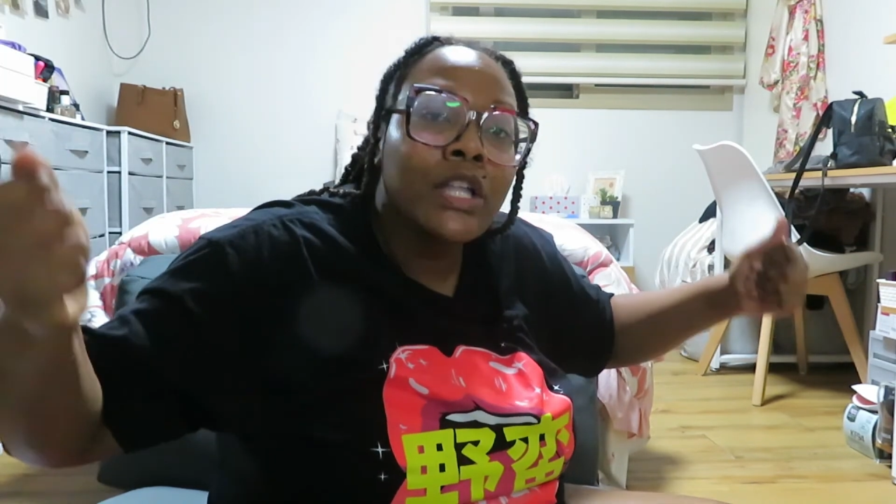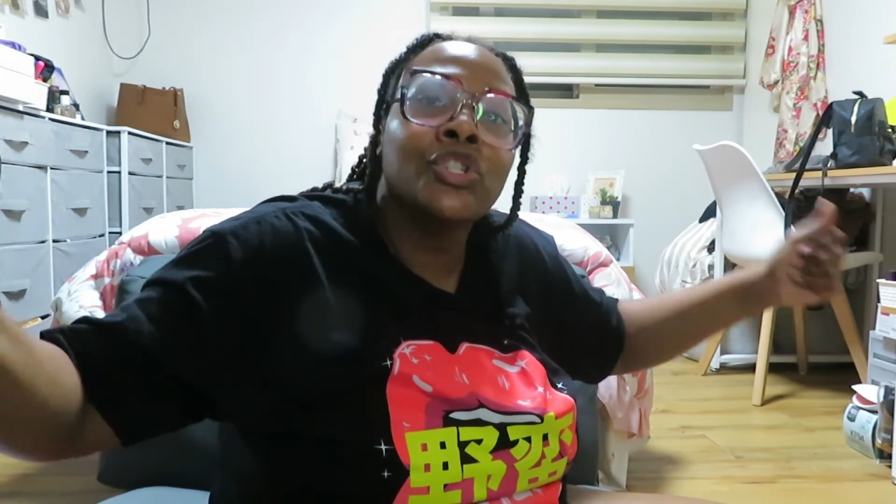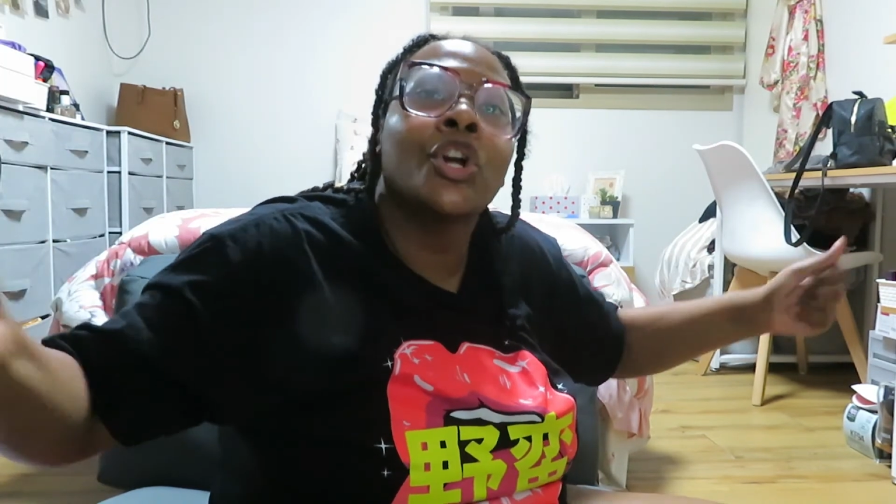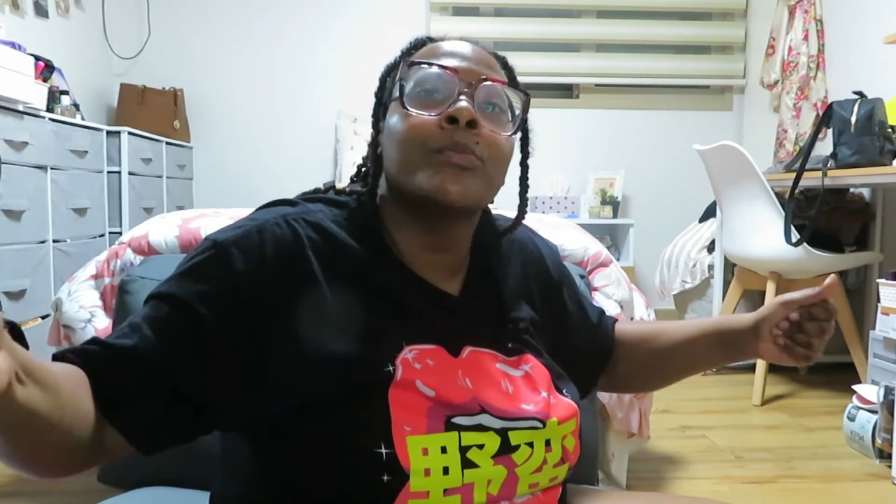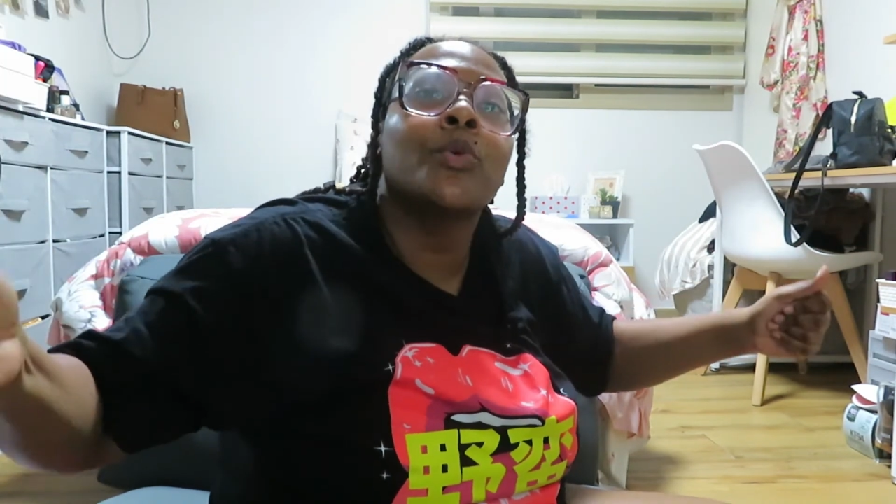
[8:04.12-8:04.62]

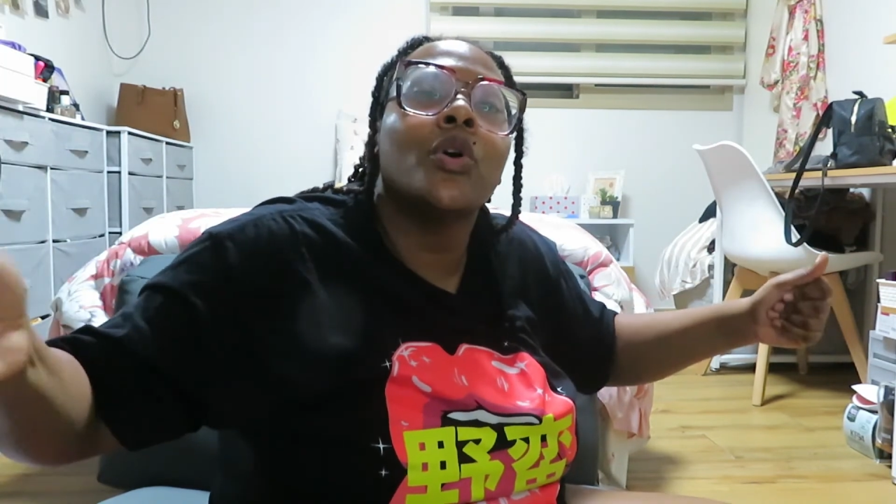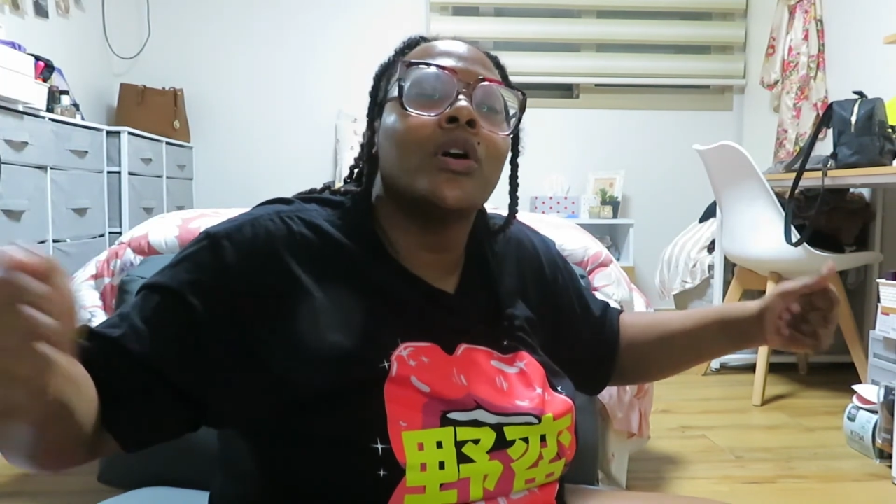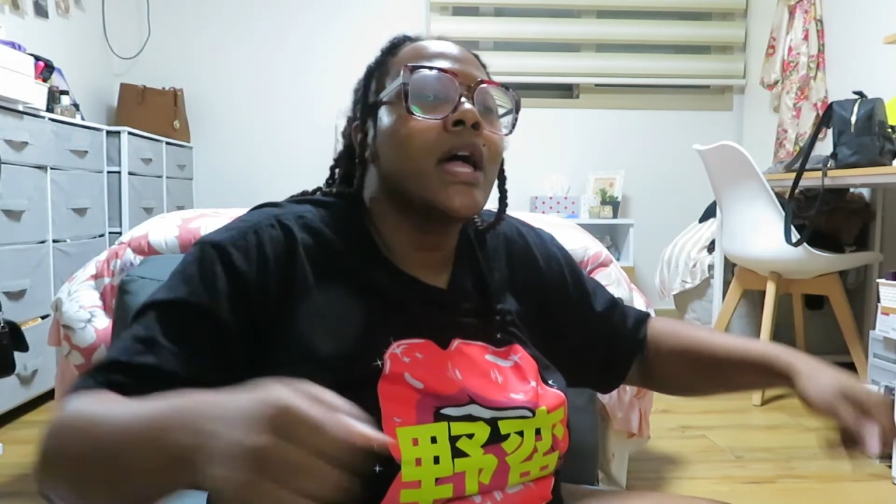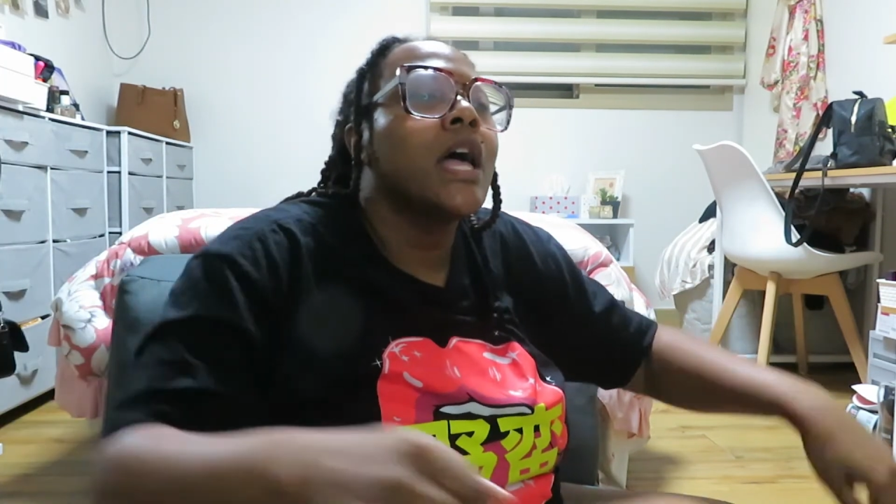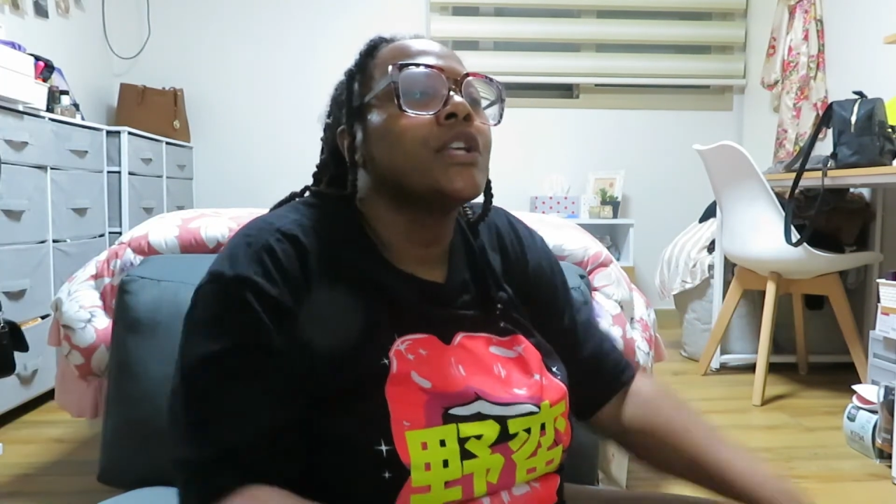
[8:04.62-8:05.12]

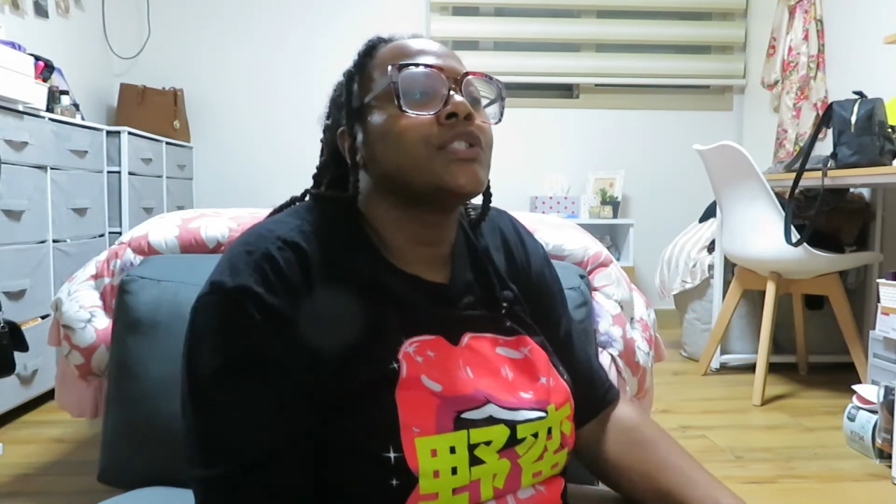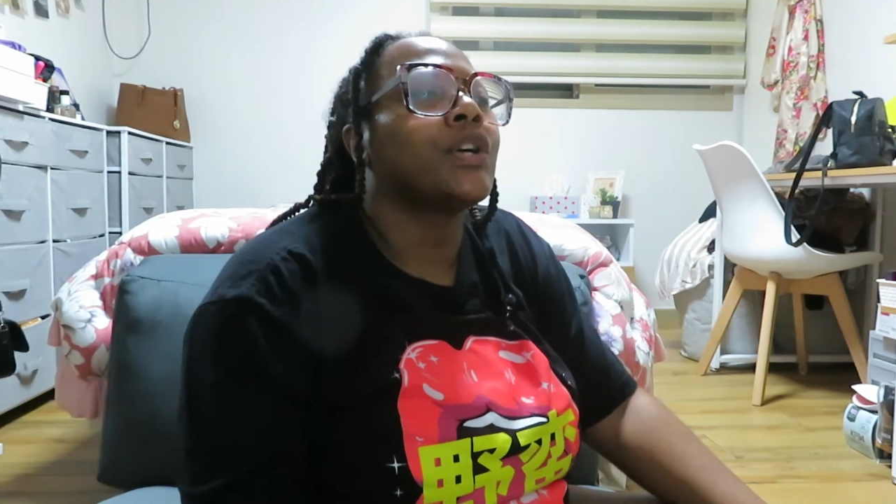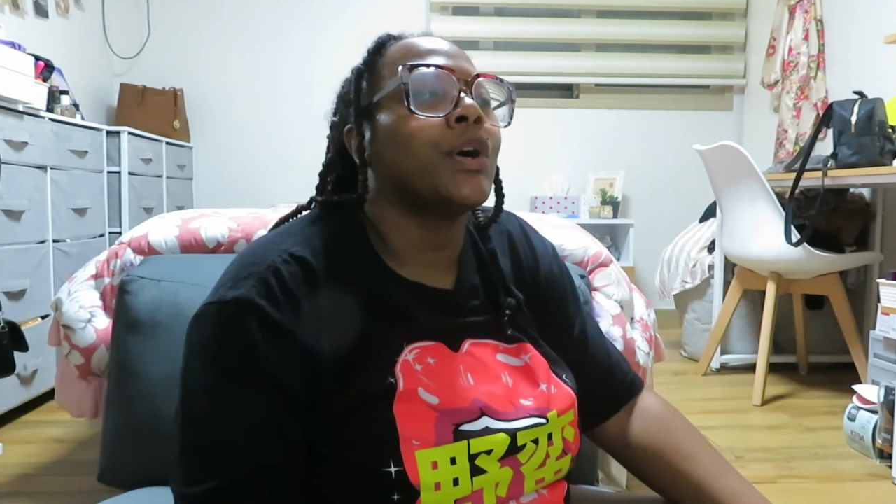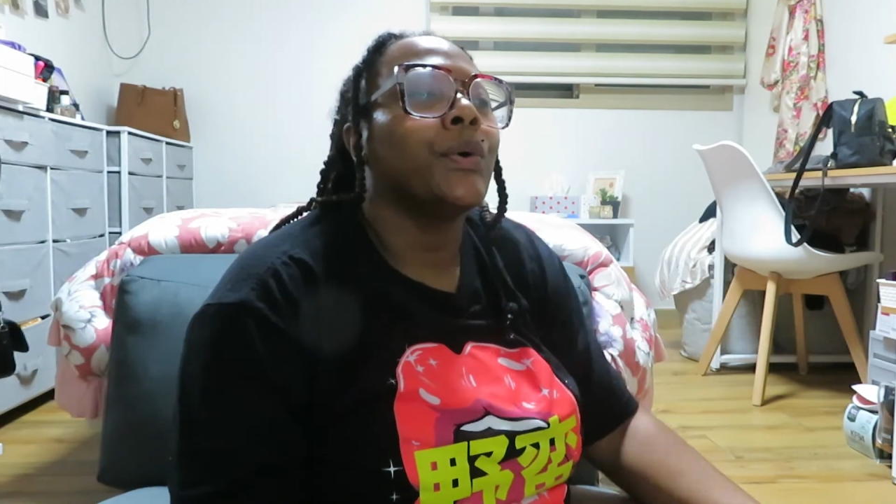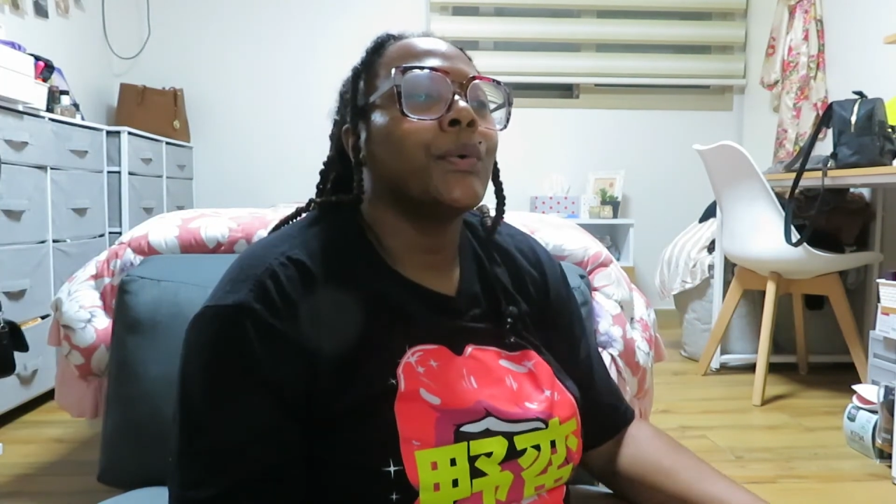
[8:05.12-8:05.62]
Turmoil.
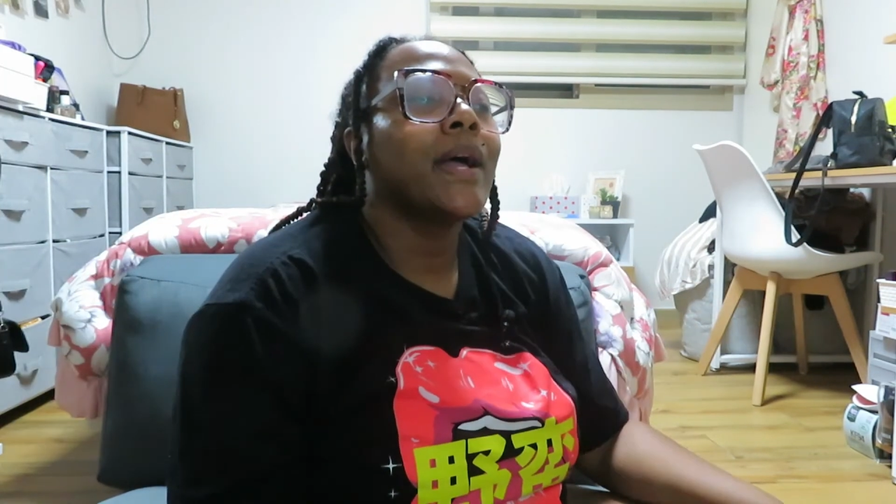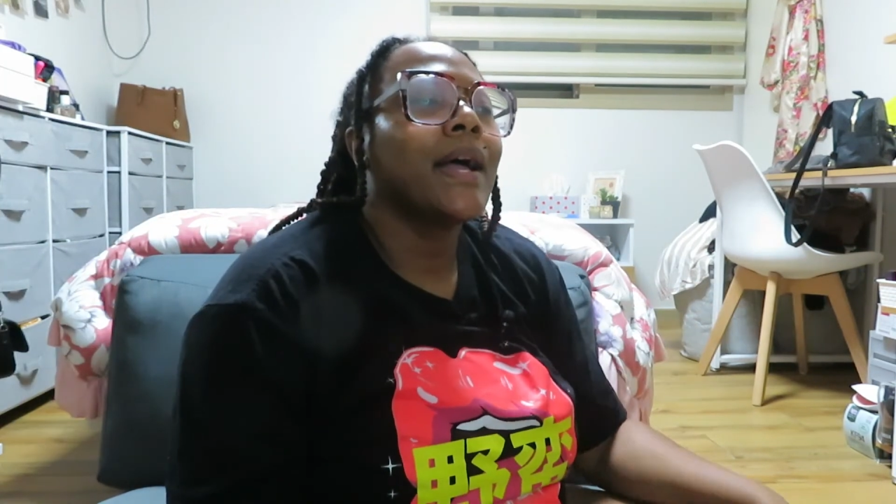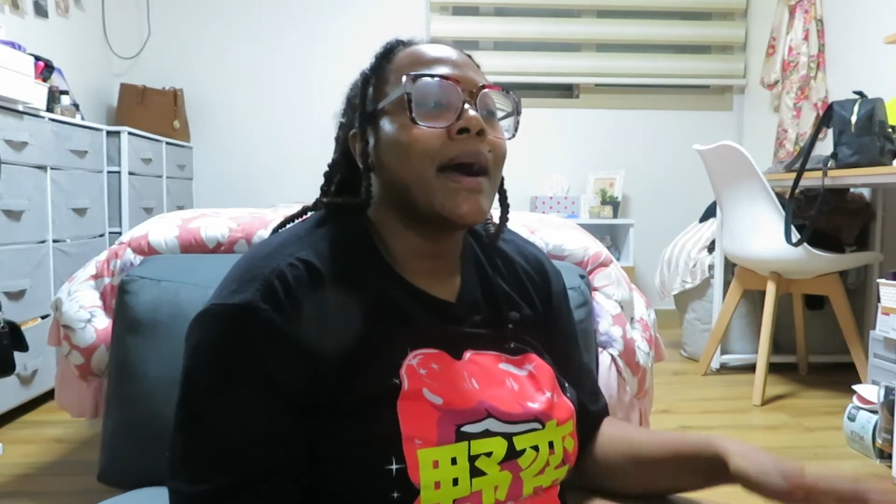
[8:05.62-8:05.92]
So